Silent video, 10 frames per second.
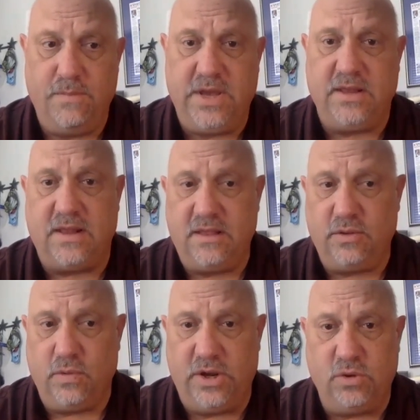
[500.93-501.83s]
because I think
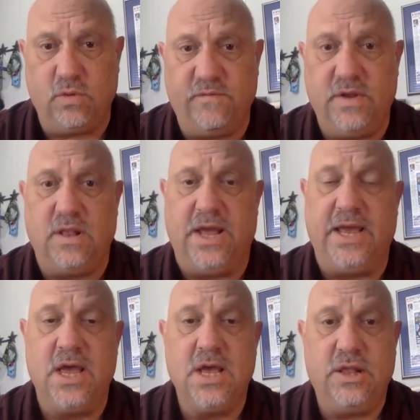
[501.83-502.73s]
the Rangers feel like
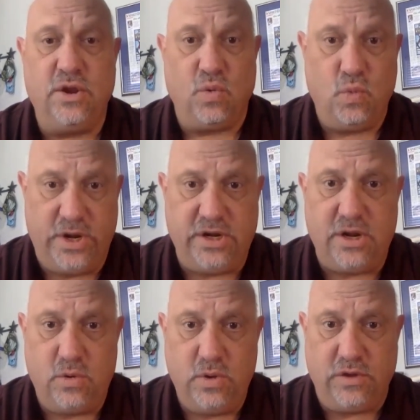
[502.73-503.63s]
their
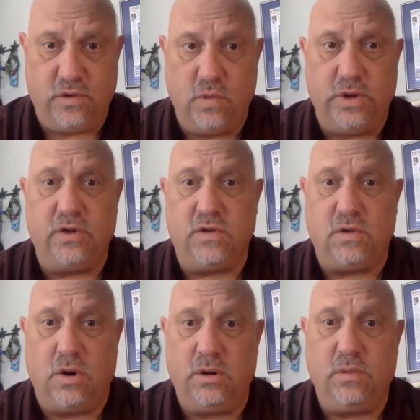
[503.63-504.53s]
window is going to
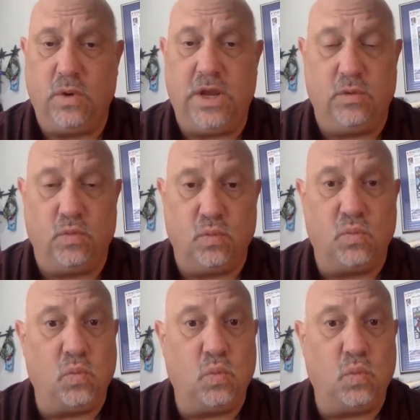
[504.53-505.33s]
start in